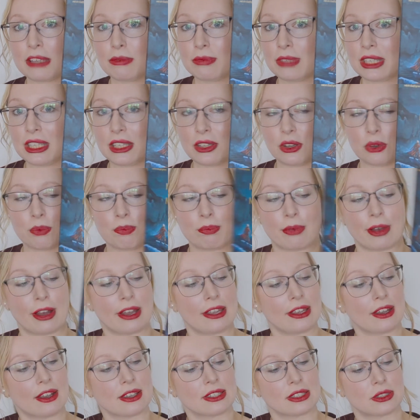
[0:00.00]
Mio
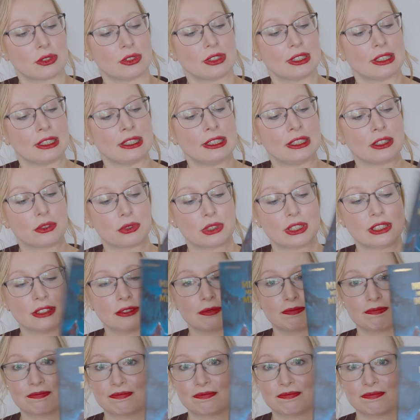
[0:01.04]
by Astrid Lindgren.